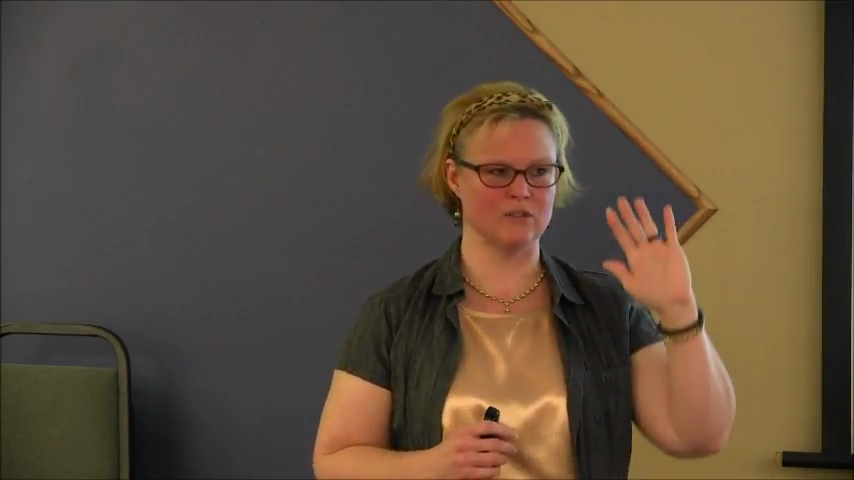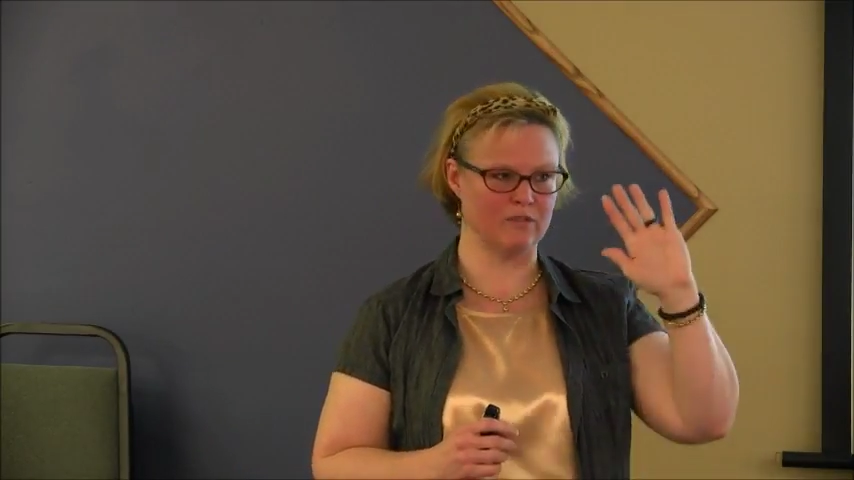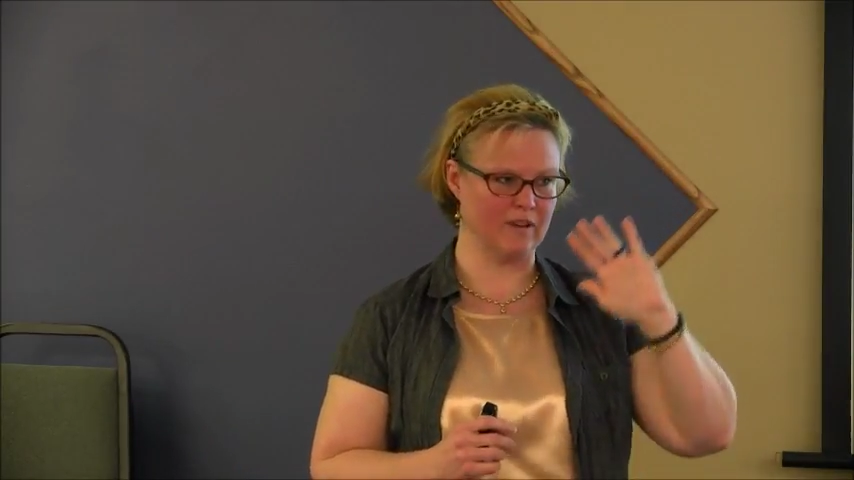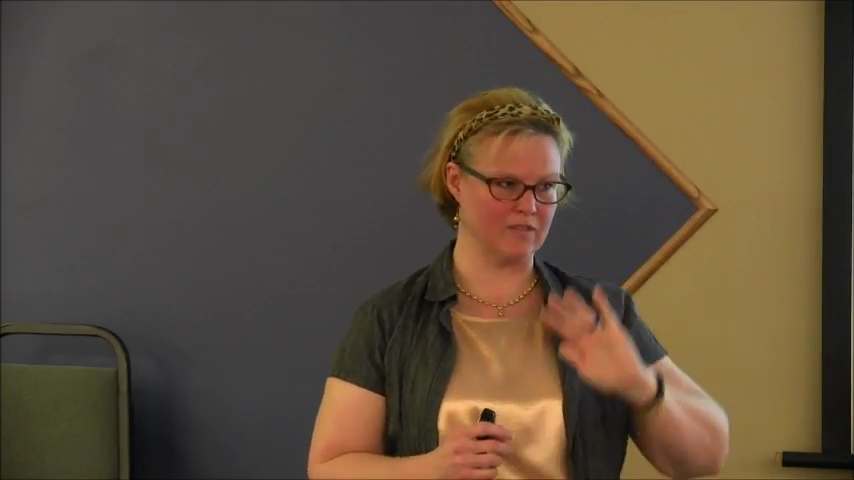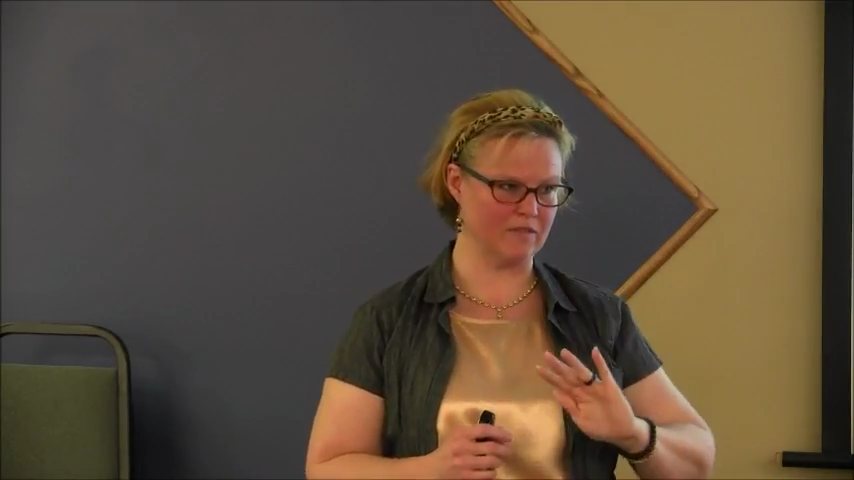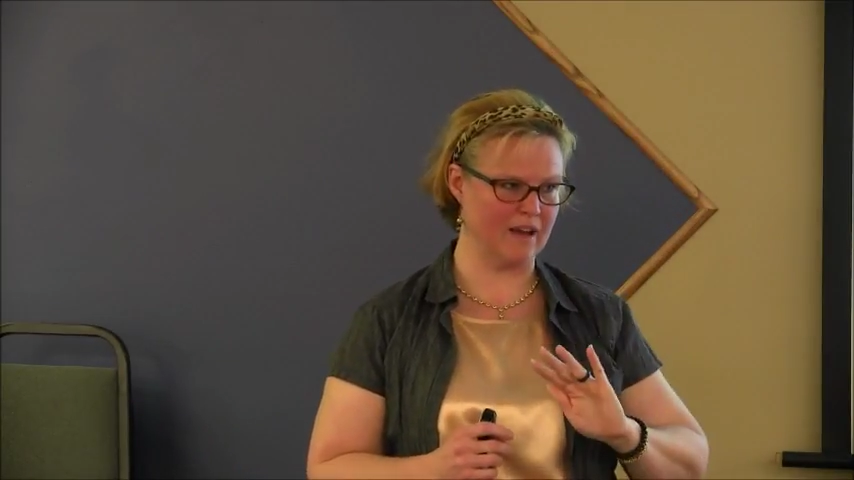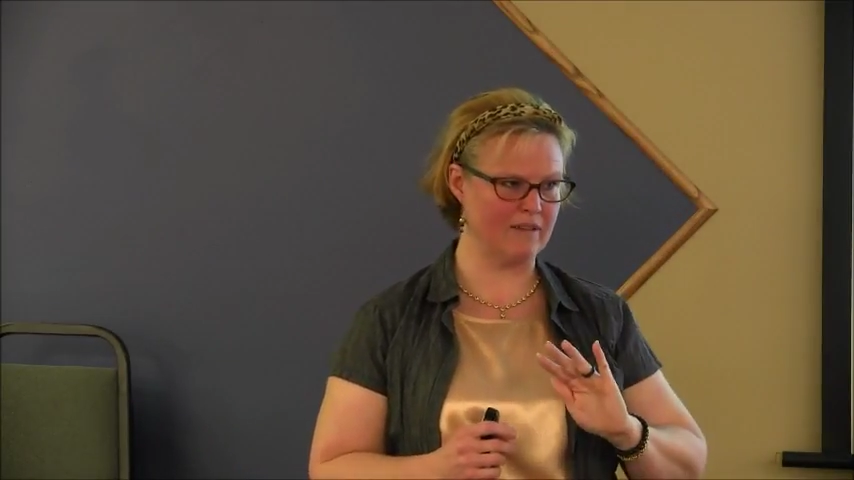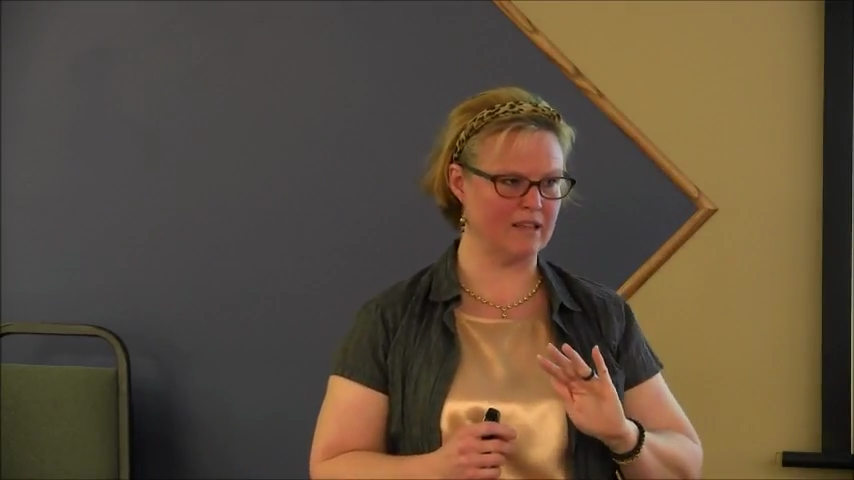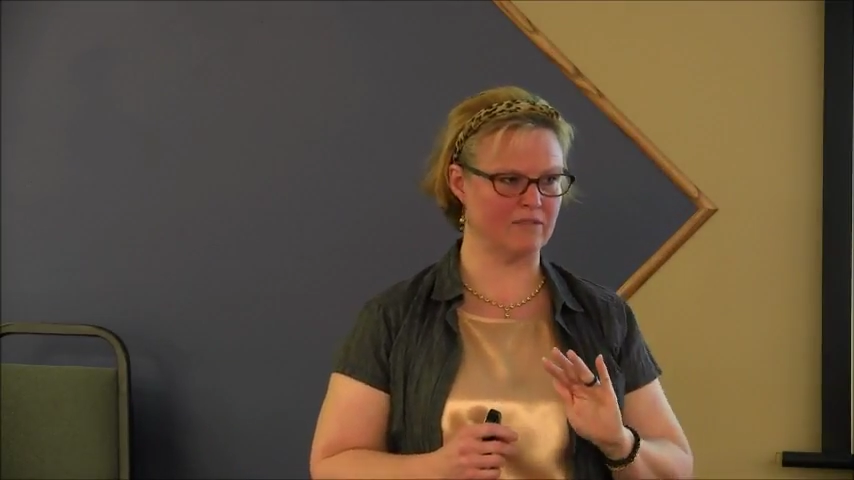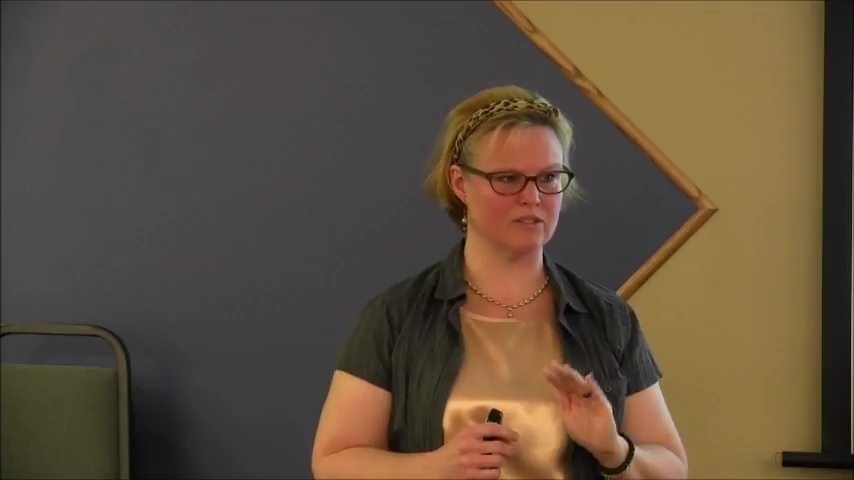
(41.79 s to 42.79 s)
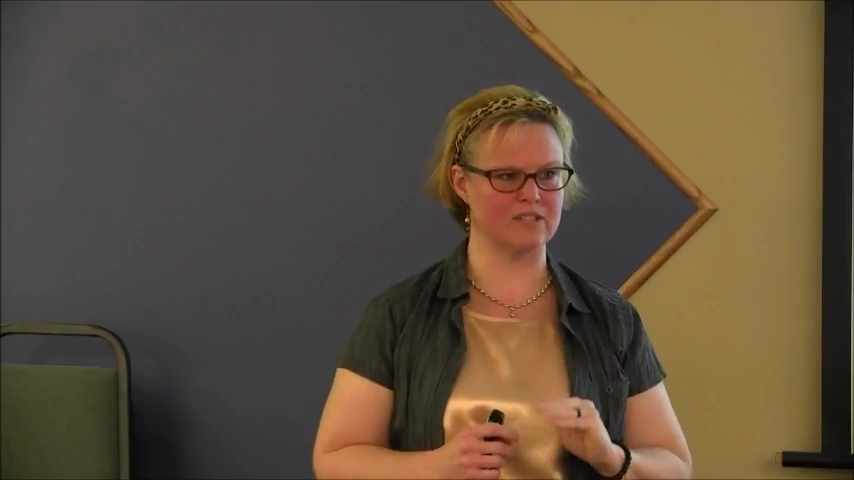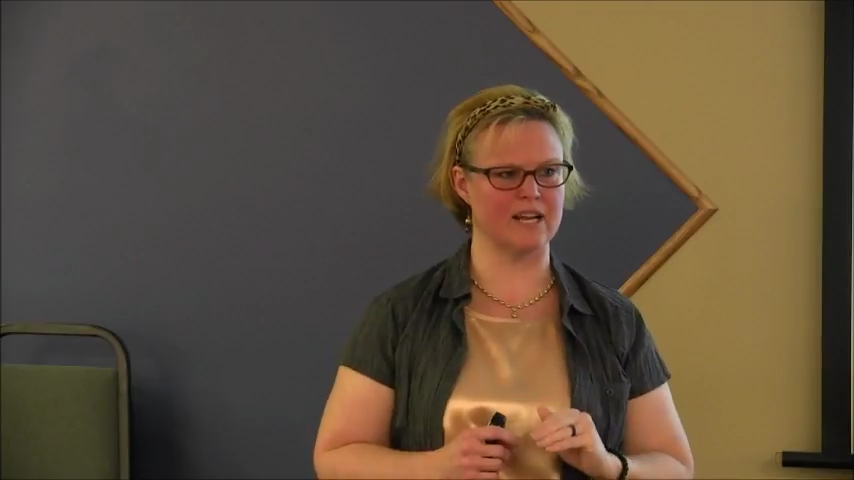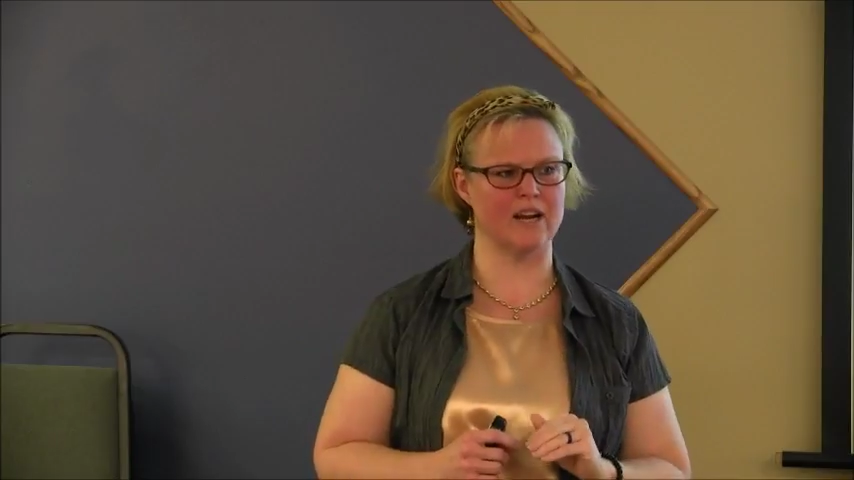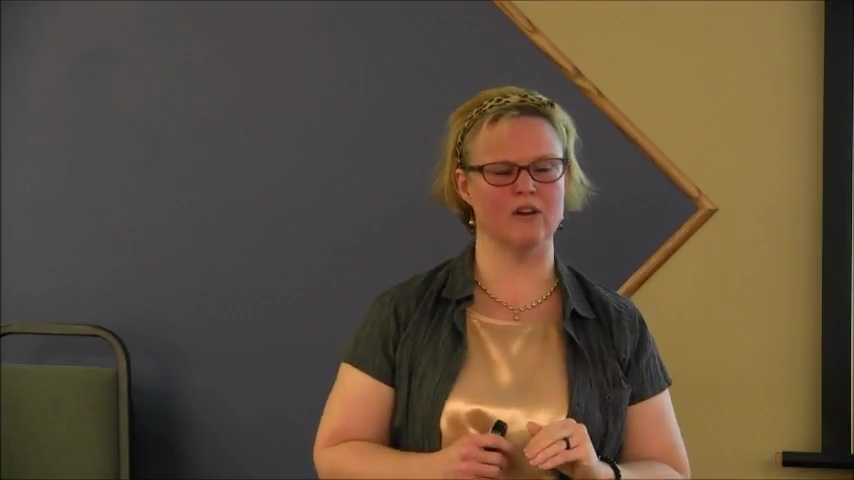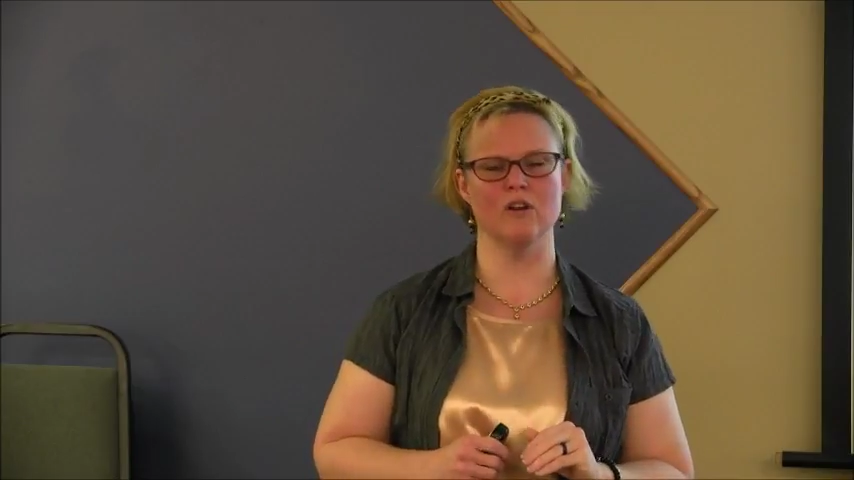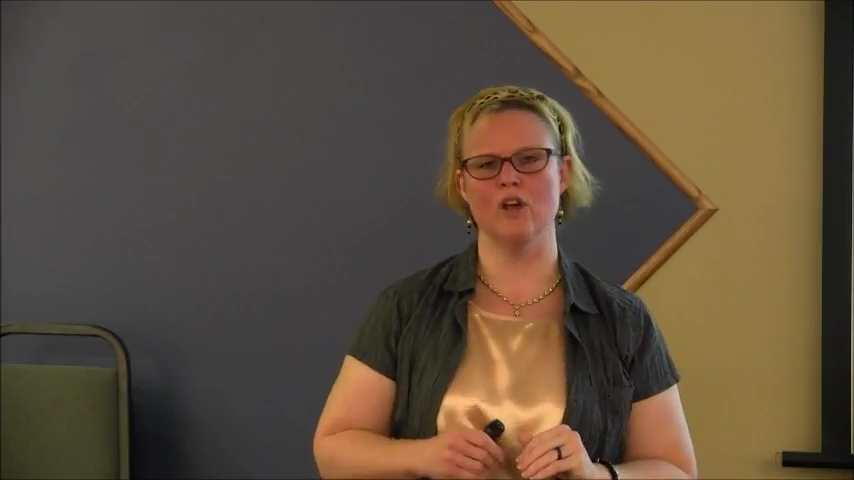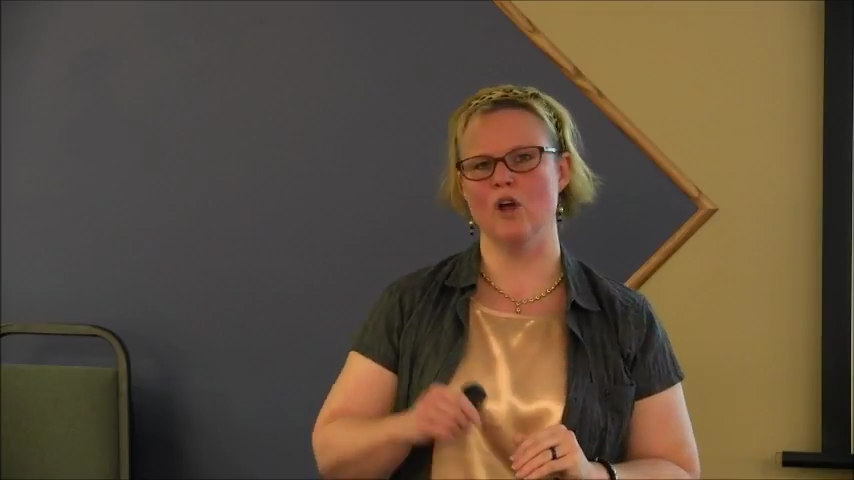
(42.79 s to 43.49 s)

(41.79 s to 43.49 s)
so we've got the 5 levels there.